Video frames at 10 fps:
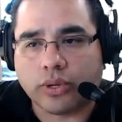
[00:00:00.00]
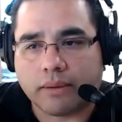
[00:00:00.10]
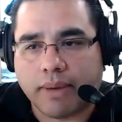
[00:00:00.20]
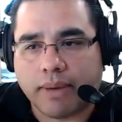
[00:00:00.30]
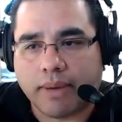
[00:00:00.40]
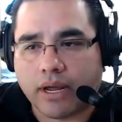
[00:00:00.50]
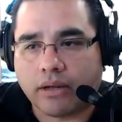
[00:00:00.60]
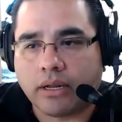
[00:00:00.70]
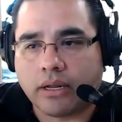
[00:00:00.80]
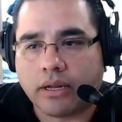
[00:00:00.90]
a quick
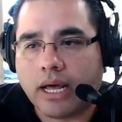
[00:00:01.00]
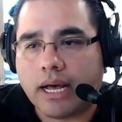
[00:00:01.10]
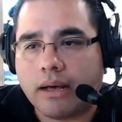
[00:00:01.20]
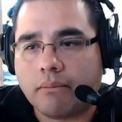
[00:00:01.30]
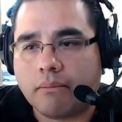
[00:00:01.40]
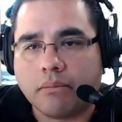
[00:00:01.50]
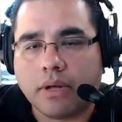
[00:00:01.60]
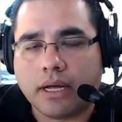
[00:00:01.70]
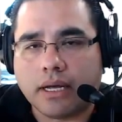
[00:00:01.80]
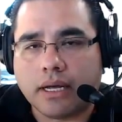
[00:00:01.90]
background.
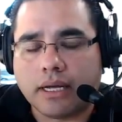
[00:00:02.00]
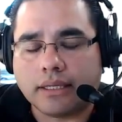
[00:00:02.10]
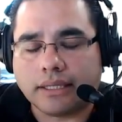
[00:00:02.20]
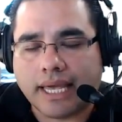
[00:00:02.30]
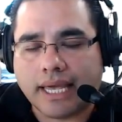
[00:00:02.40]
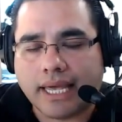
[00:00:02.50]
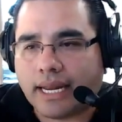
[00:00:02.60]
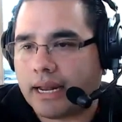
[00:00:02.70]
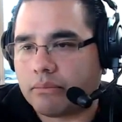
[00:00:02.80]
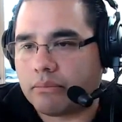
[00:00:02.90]
Leigh
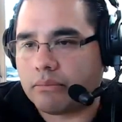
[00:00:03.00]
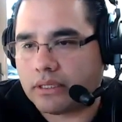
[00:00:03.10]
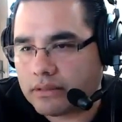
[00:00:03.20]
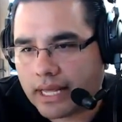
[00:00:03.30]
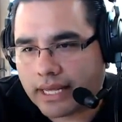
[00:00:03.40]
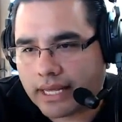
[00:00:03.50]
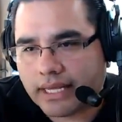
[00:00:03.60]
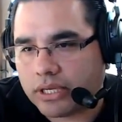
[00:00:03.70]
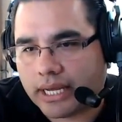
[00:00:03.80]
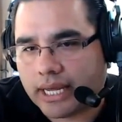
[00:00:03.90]
Ann, and I
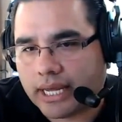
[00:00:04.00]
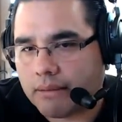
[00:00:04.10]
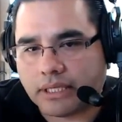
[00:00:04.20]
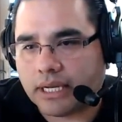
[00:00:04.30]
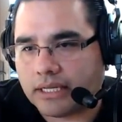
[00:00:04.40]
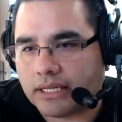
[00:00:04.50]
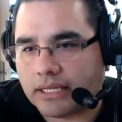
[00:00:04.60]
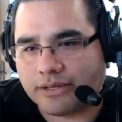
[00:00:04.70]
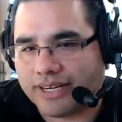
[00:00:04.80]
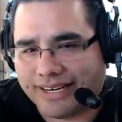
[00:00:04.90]
keep looking at Melinda on the
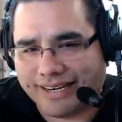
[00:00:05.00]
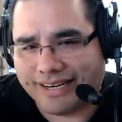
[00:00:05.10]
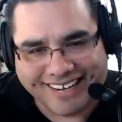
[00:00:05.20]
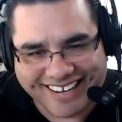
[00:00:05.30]
screen.